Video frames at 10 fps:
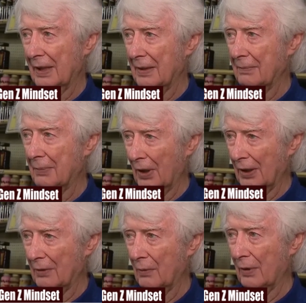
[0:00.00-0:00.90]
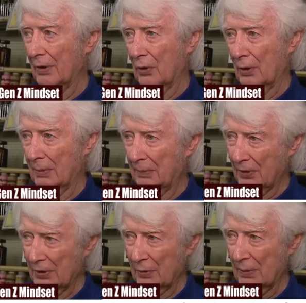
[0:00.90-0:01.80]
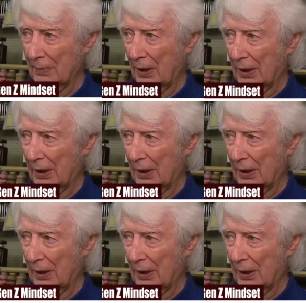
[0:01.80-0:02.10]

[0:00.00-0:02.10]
But they didn't park where a normal person